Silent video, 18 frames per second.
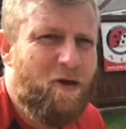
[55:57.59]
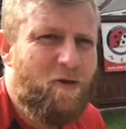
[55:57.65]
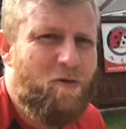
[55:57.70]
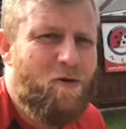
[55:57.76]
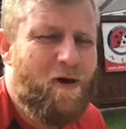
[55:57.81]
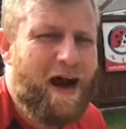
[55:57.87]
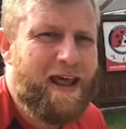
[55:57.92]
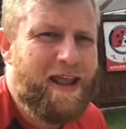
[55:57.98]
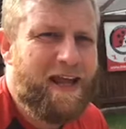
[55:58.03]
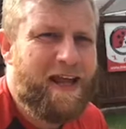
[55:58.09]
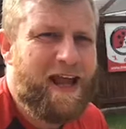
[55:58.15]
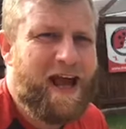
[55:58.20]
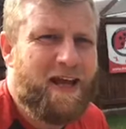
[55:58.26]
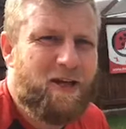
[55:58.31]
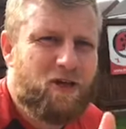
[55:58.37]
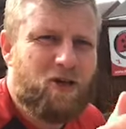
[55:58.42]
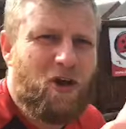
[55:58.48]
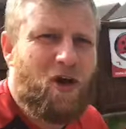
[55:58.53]
Right then,
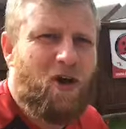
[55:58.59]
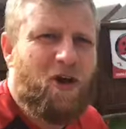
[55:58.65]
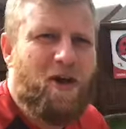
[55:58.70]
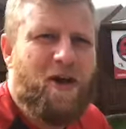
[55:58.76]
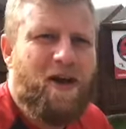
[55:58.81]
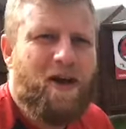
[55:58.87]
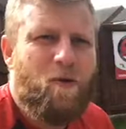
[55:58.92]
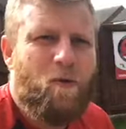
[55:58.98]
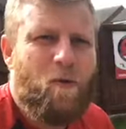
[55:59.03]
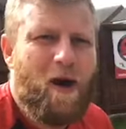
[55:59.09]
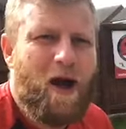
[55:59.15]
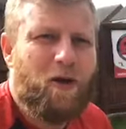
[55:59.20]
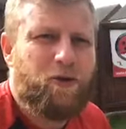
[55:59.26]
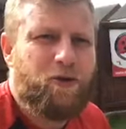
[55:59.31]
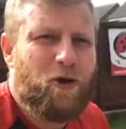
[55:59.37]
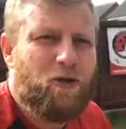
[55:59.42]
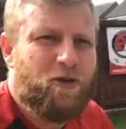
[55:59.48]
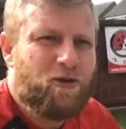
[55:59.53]
guys. So,
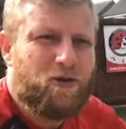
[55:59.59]
well done.